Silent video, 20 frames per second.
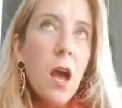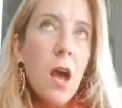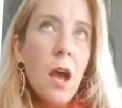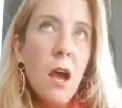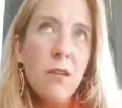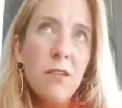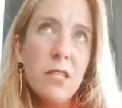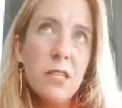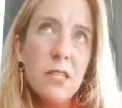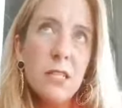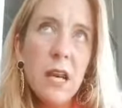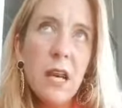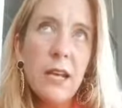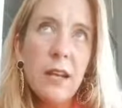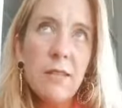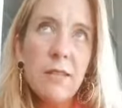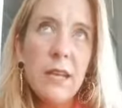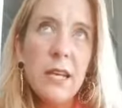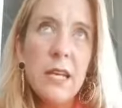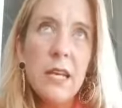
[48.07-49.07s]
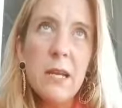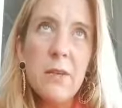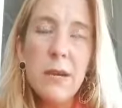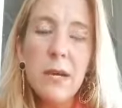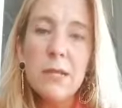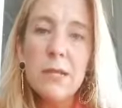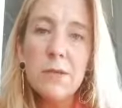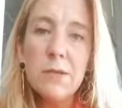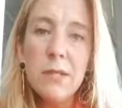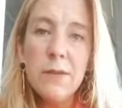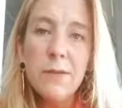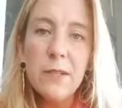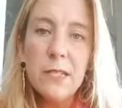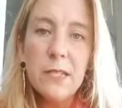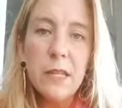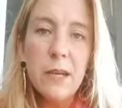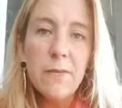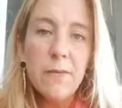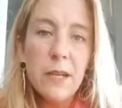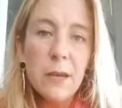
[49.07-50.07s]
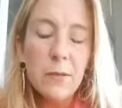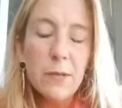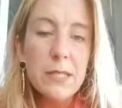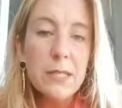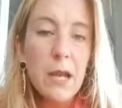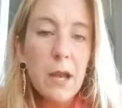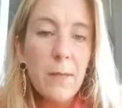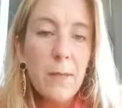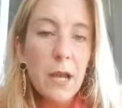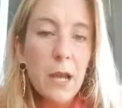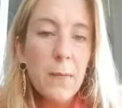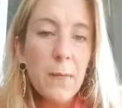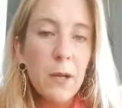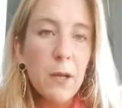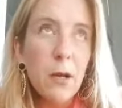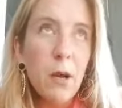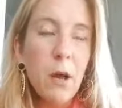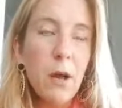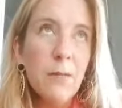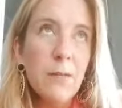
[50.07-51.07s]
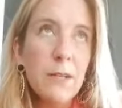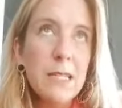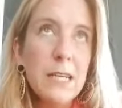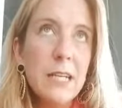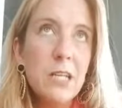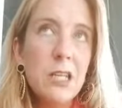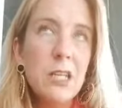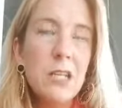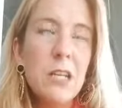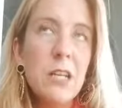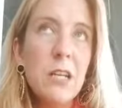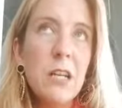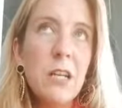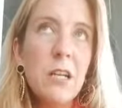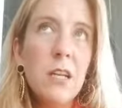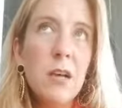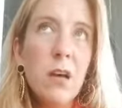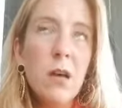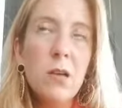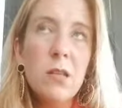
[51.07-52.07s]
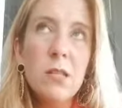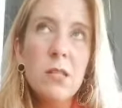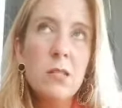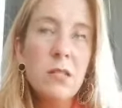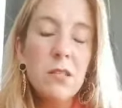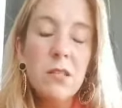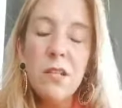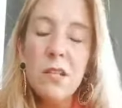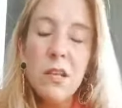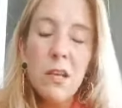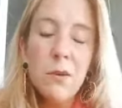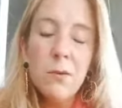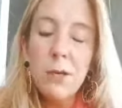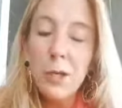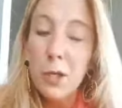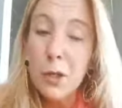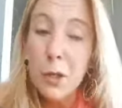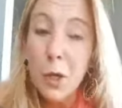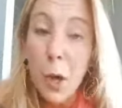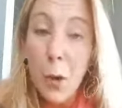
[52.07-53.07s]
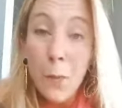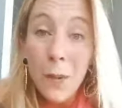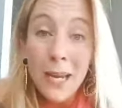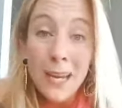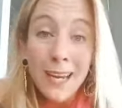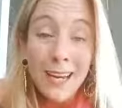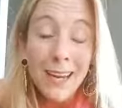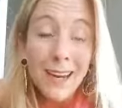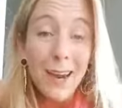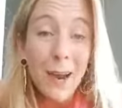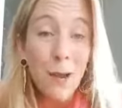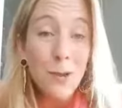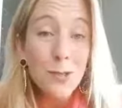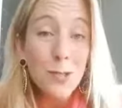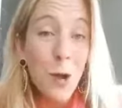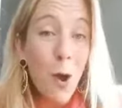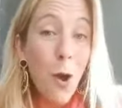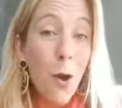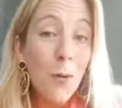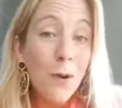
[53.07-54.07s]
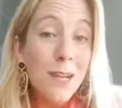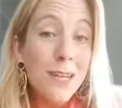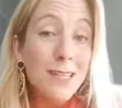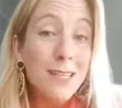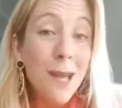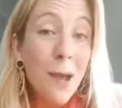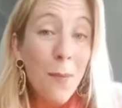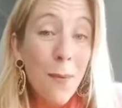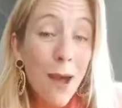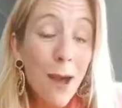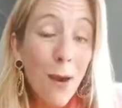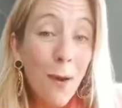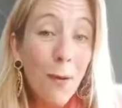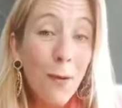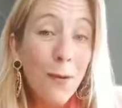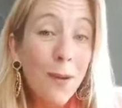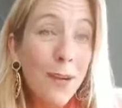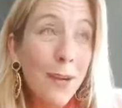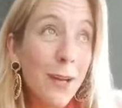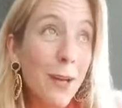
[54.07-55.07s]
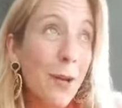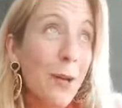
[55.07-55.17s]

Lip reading: I was just kind of thinking about some different stuff that was coming up in conversation. And then also, you know me, I was always about,